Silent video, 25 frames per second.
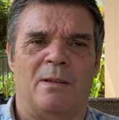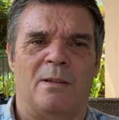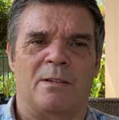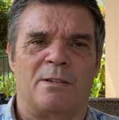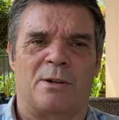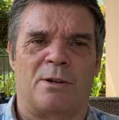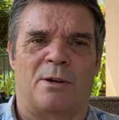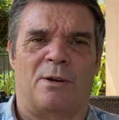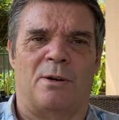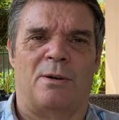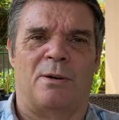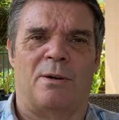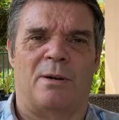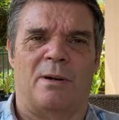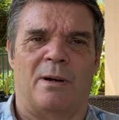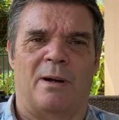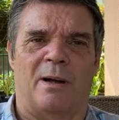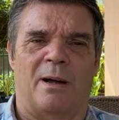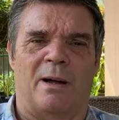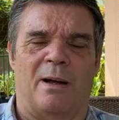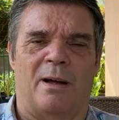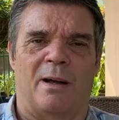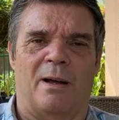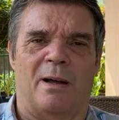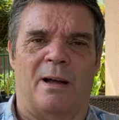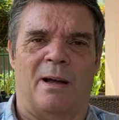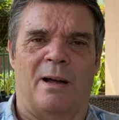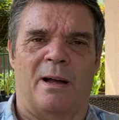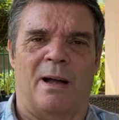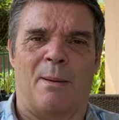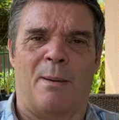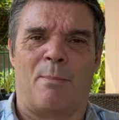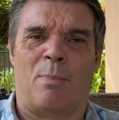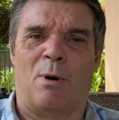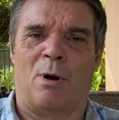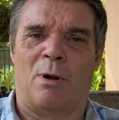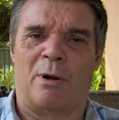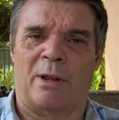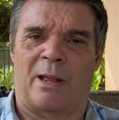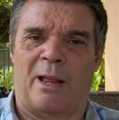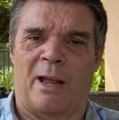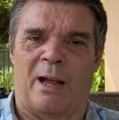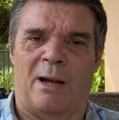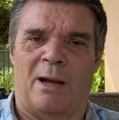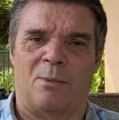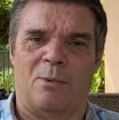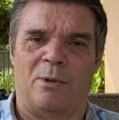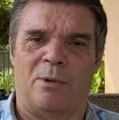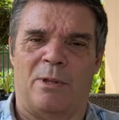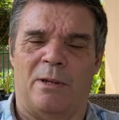So I bought a
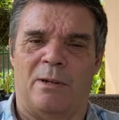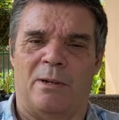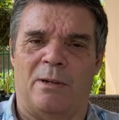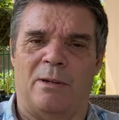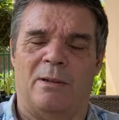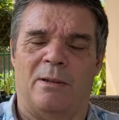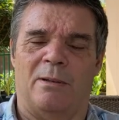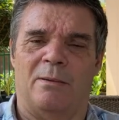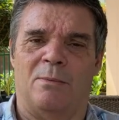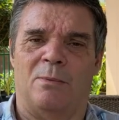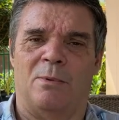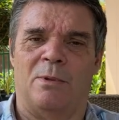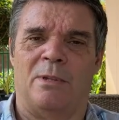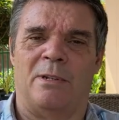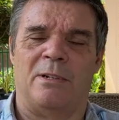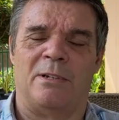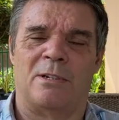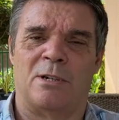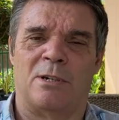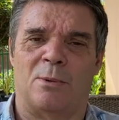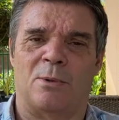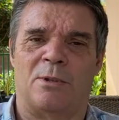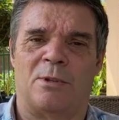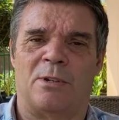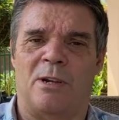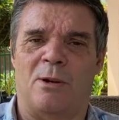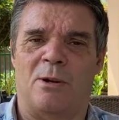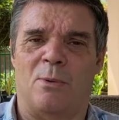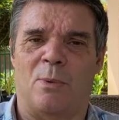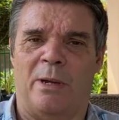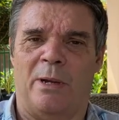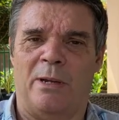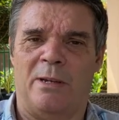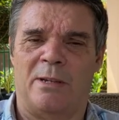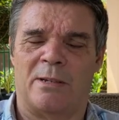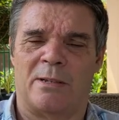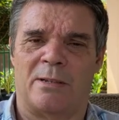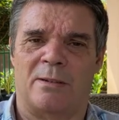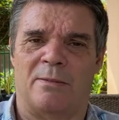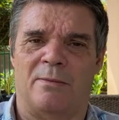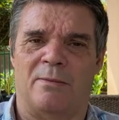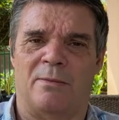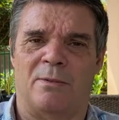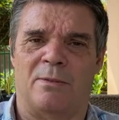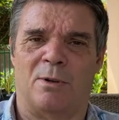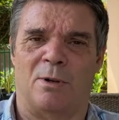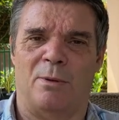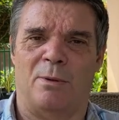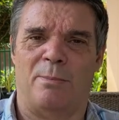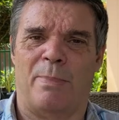car within 2 or 3 weeks
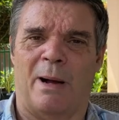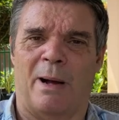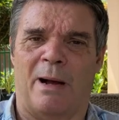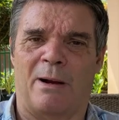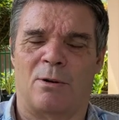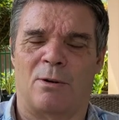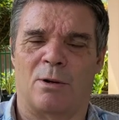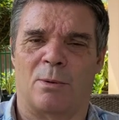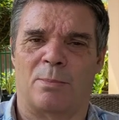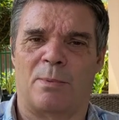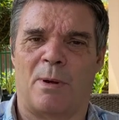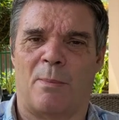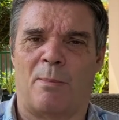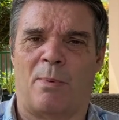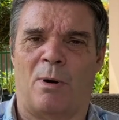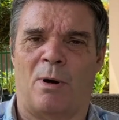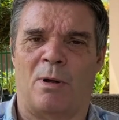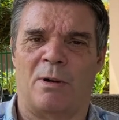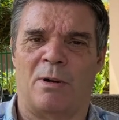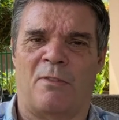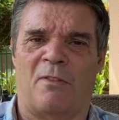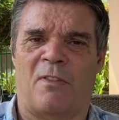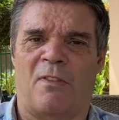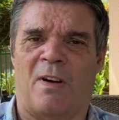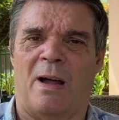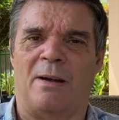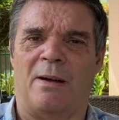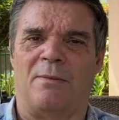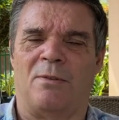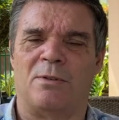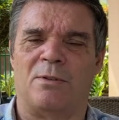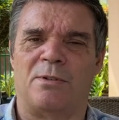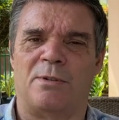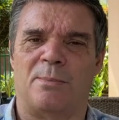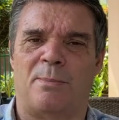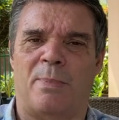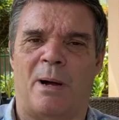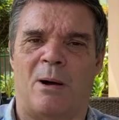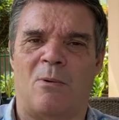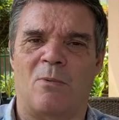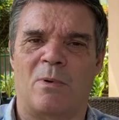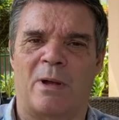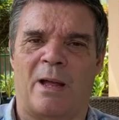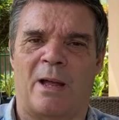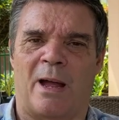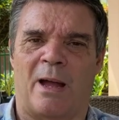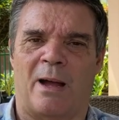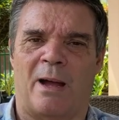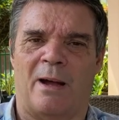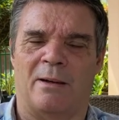of going bankrupt. I bought a
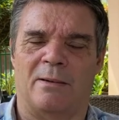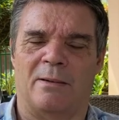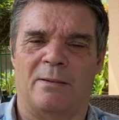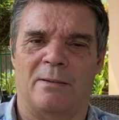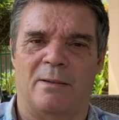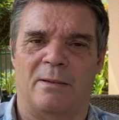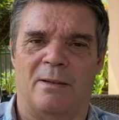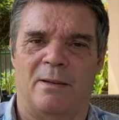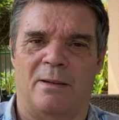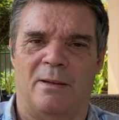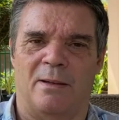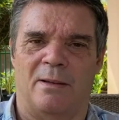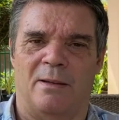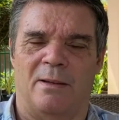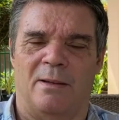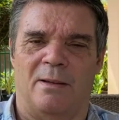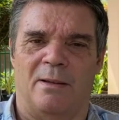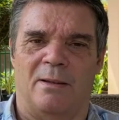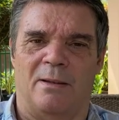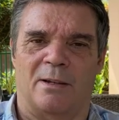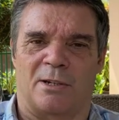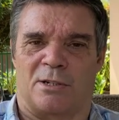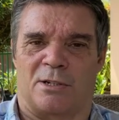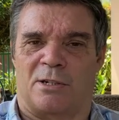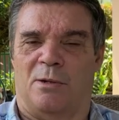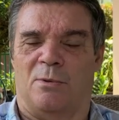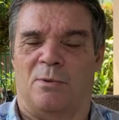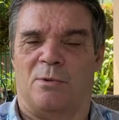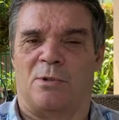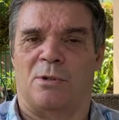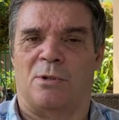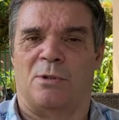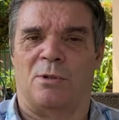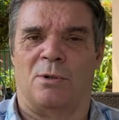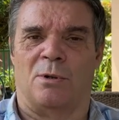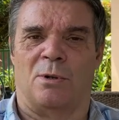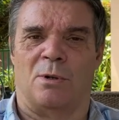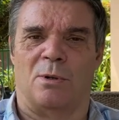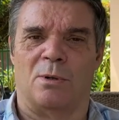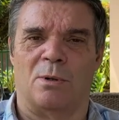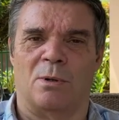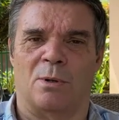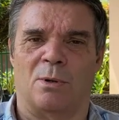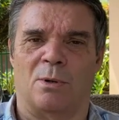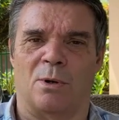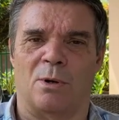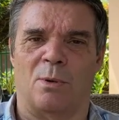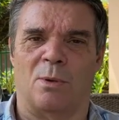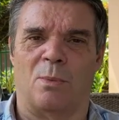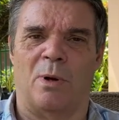£500 car because it was
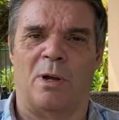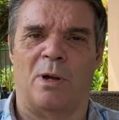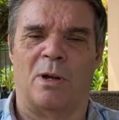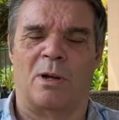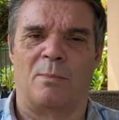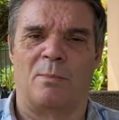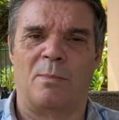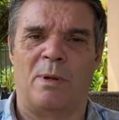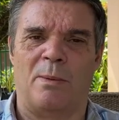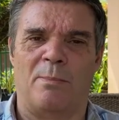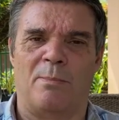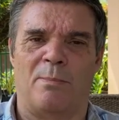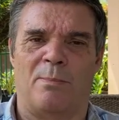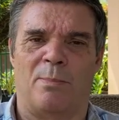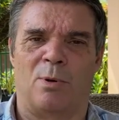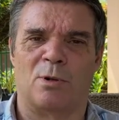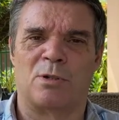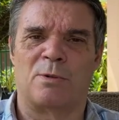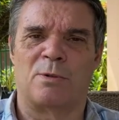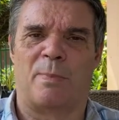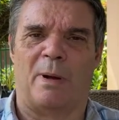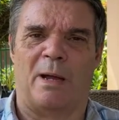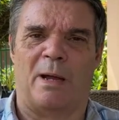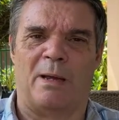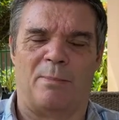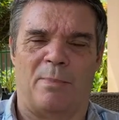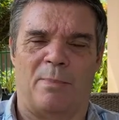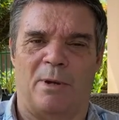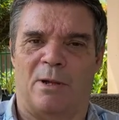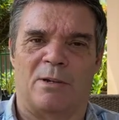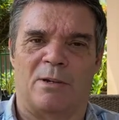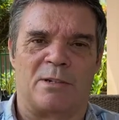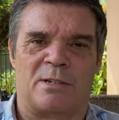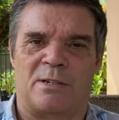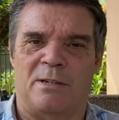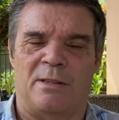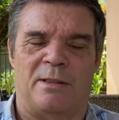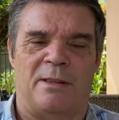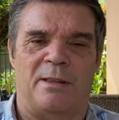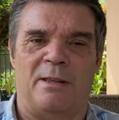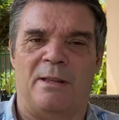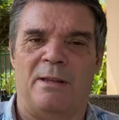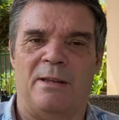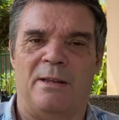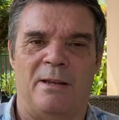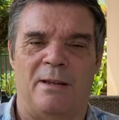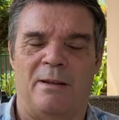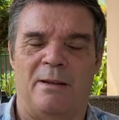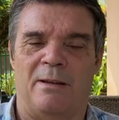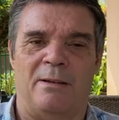go to work on my push bike because,
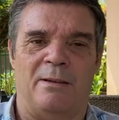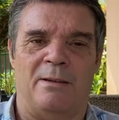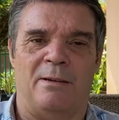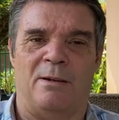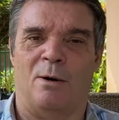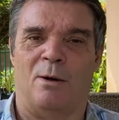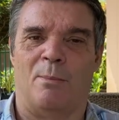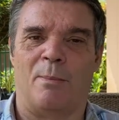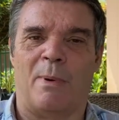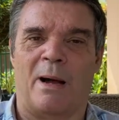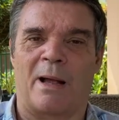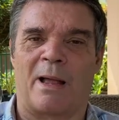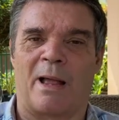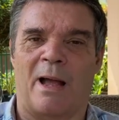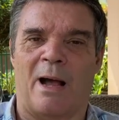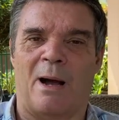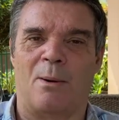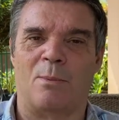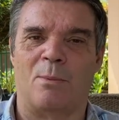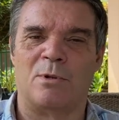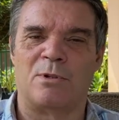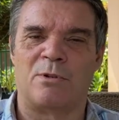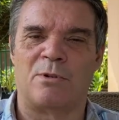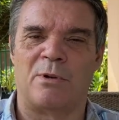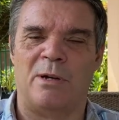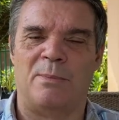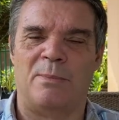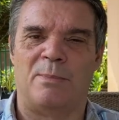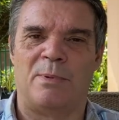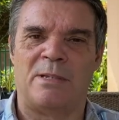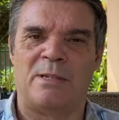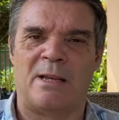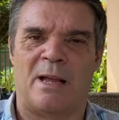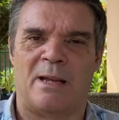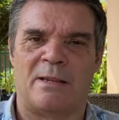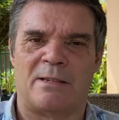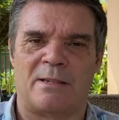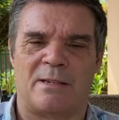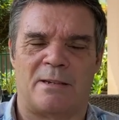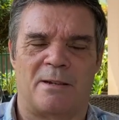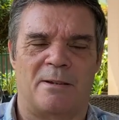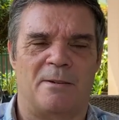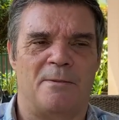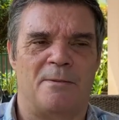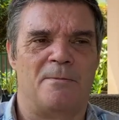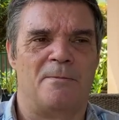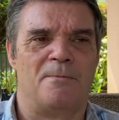you know, my car was repossessed.